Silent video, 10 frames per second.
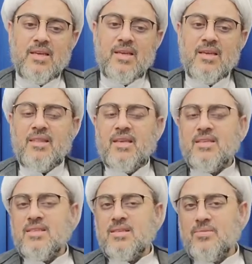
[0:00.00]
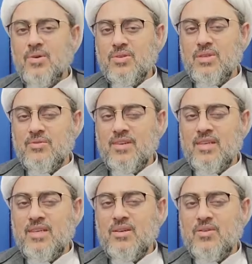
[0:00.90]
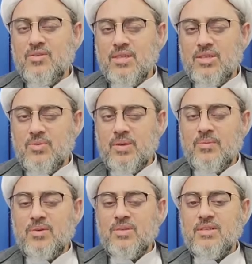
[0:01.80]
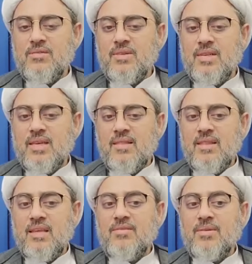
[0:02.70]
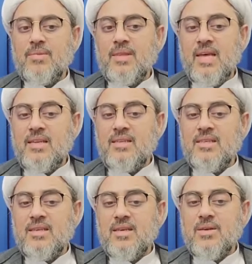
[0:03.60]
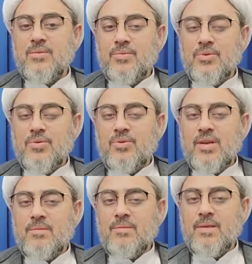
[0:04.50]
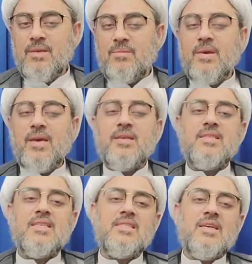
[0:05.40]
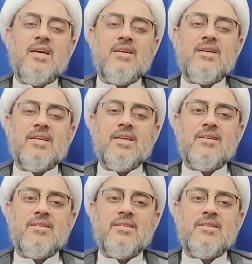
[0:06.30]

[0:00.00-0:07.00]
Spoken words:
he thinks it positively, looks into it positively, and then from that program he makes his akhirah.